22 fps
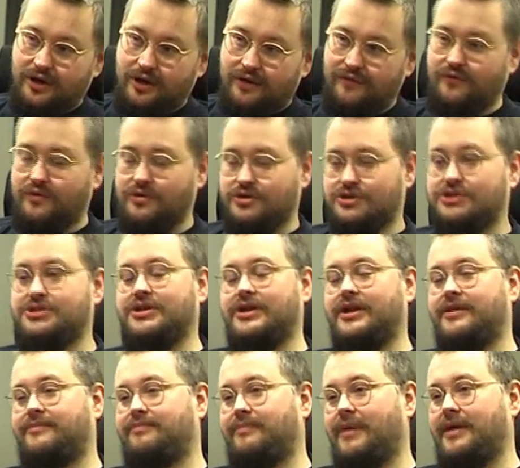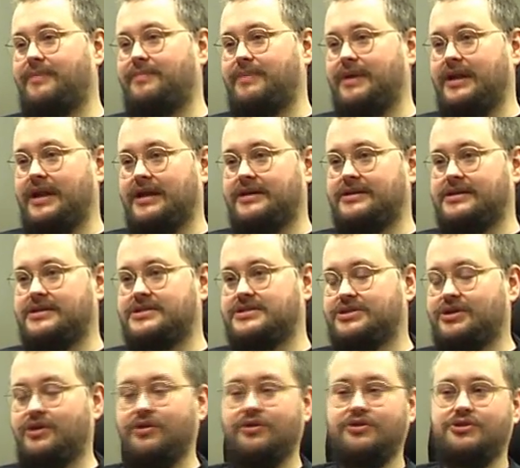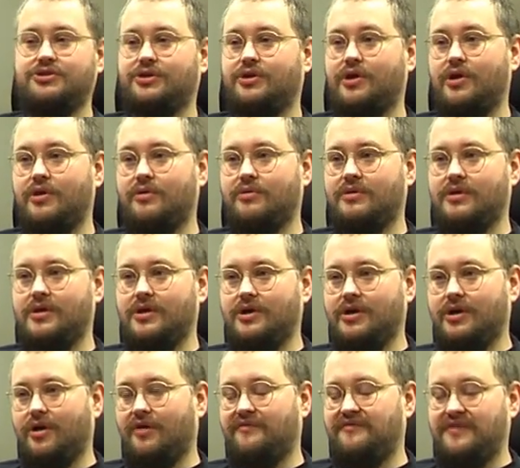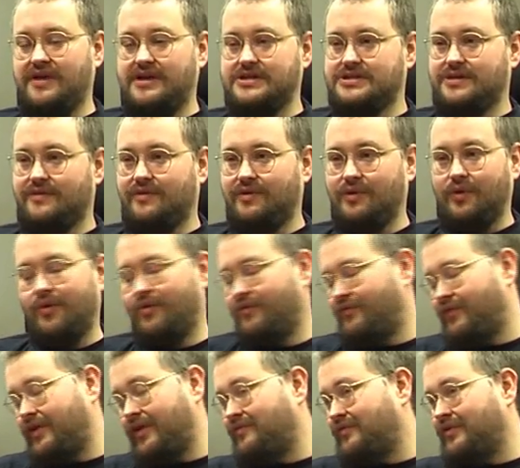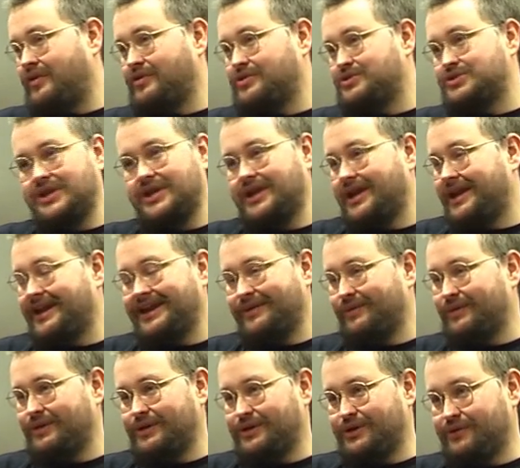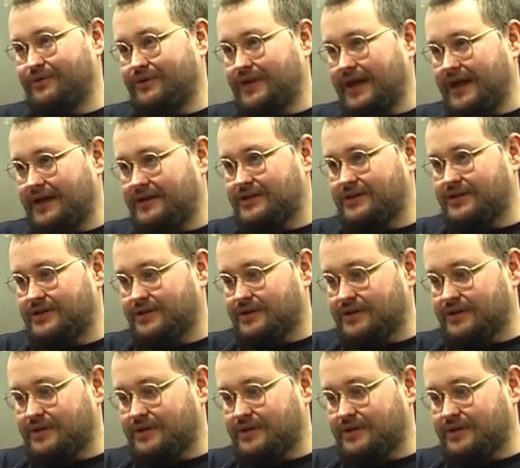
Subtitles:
Of course, it might be that it's good to go offensive on all 3 fronts, and then he will do that.